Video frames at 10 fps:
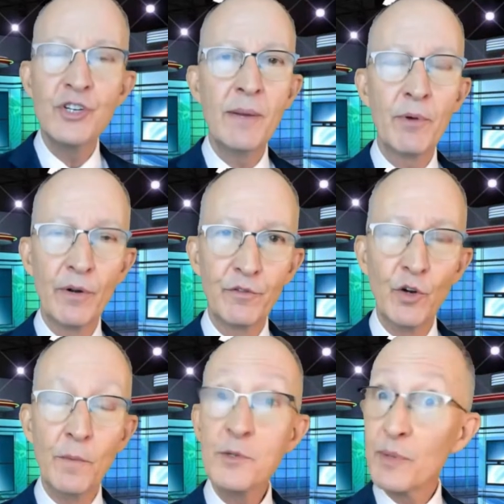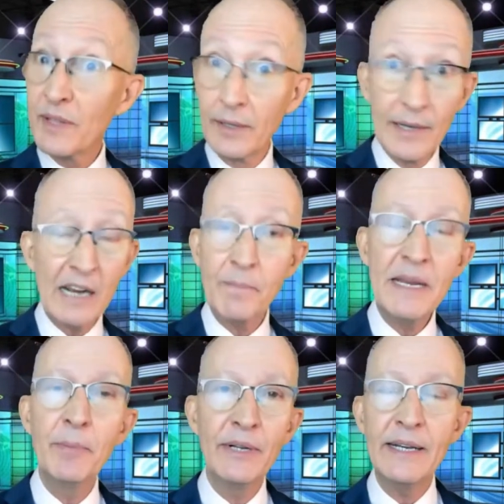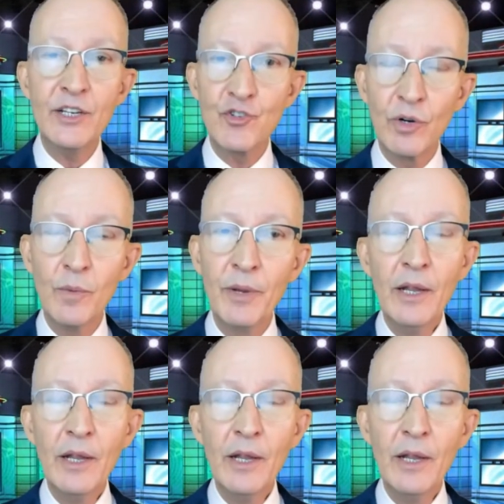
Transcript: number of groups with a lot of people in each group,